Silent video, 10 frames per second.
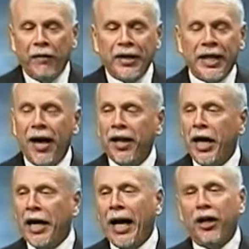Saturday
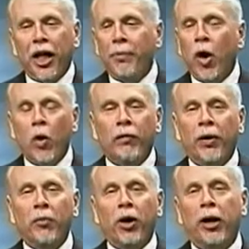night I could come home
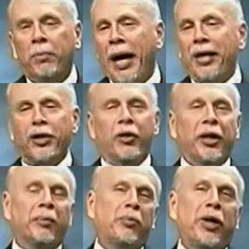from work
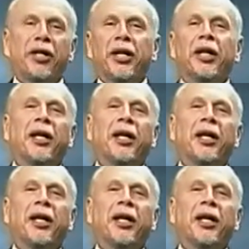pastoring and preaching,